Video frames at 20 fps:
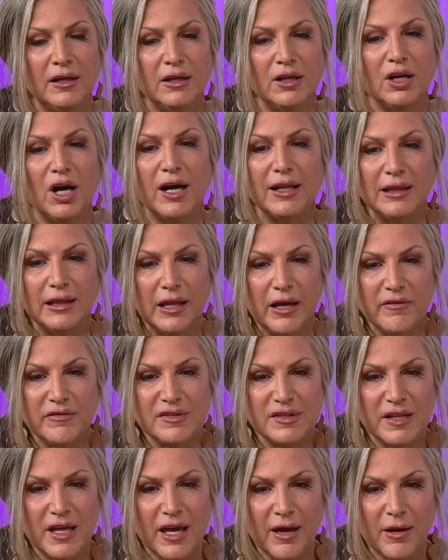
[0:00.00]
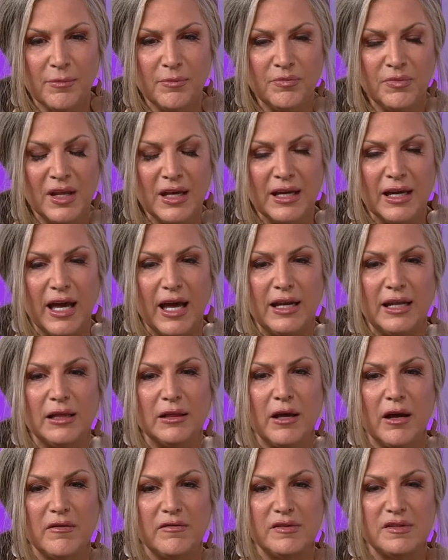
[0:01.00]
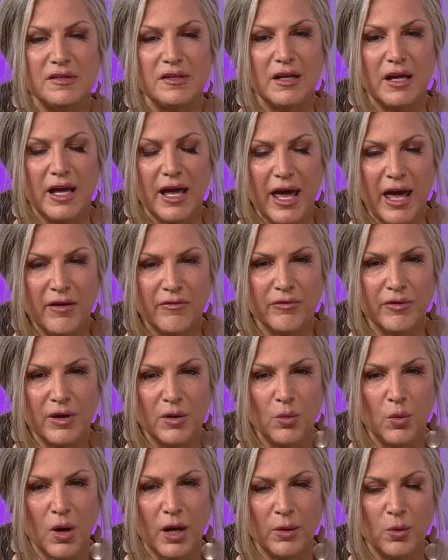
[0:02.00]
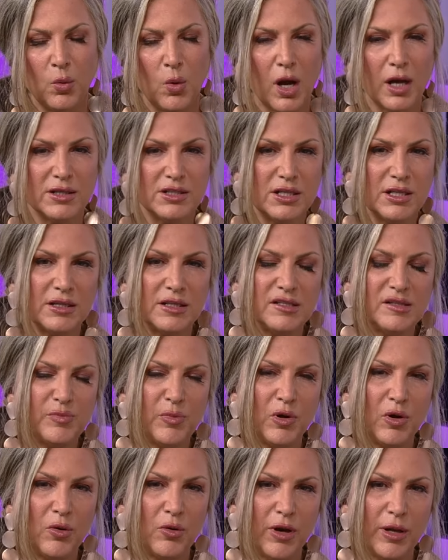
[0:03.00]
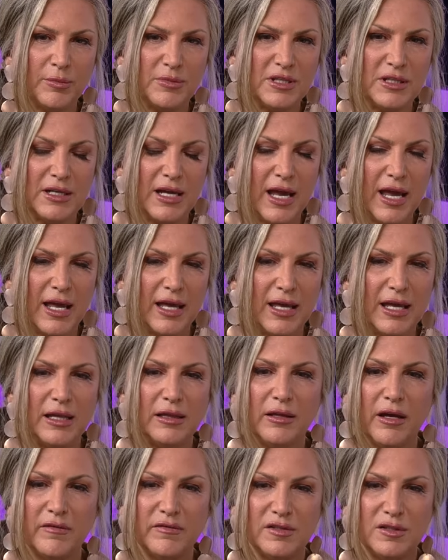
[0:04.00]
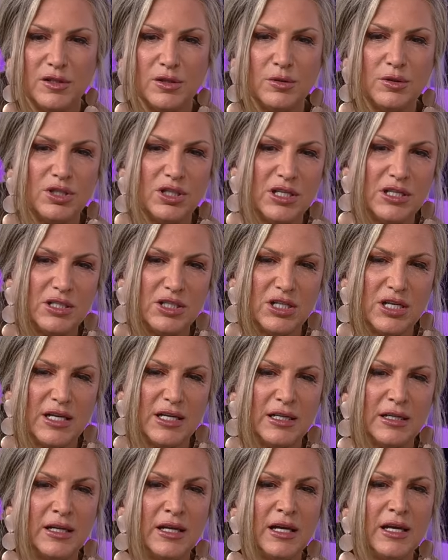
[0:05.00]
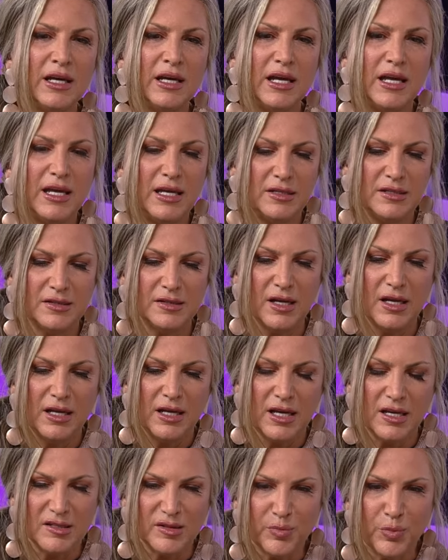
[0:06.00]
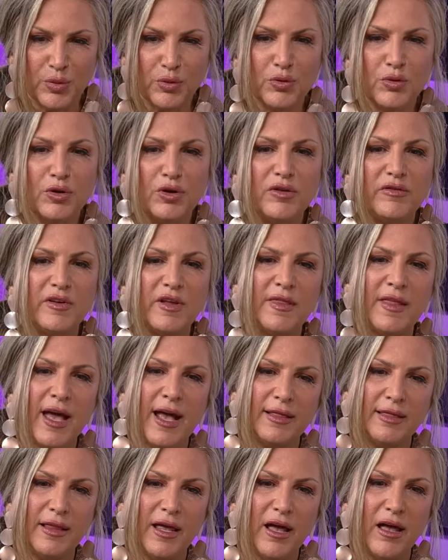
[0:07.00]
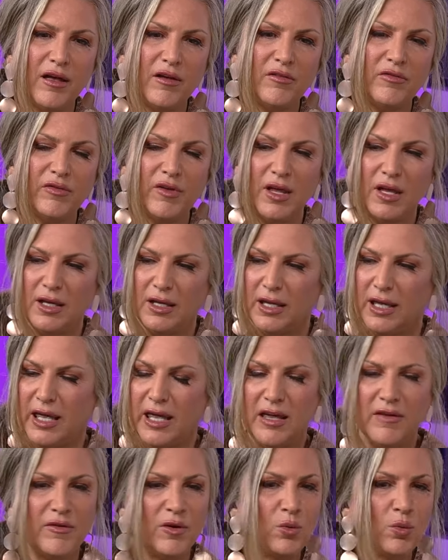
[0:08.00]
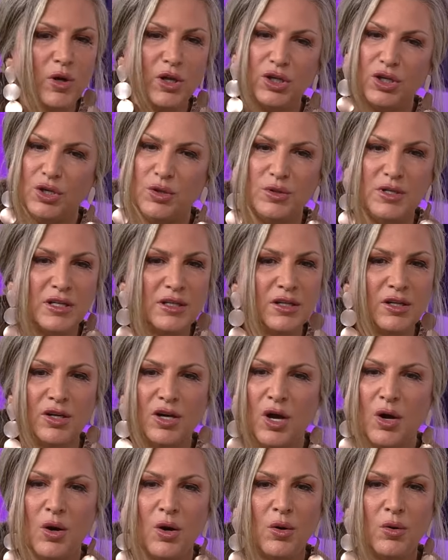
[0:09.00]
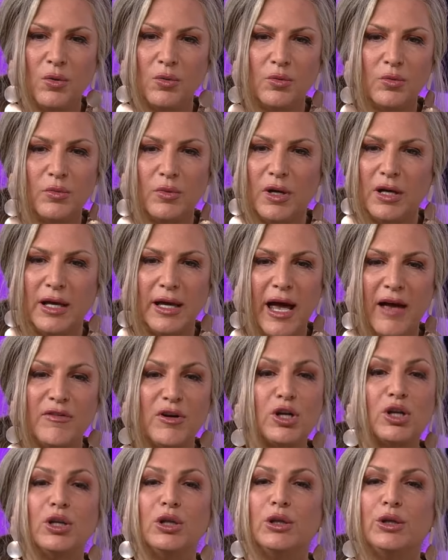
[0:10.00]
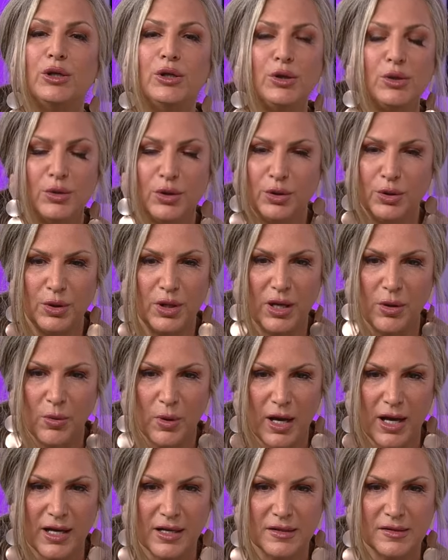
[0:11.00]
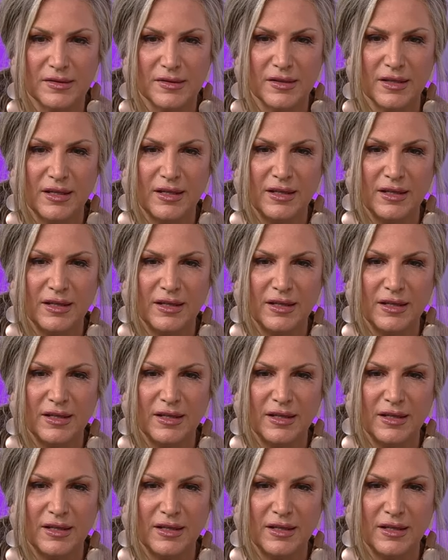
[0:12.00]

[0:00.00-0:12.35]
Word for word: God loves them, and he loves everyone watching this program today. He loves you, Gigi, and he's, he's proven that love, even when you didn't know, have a clue who he was.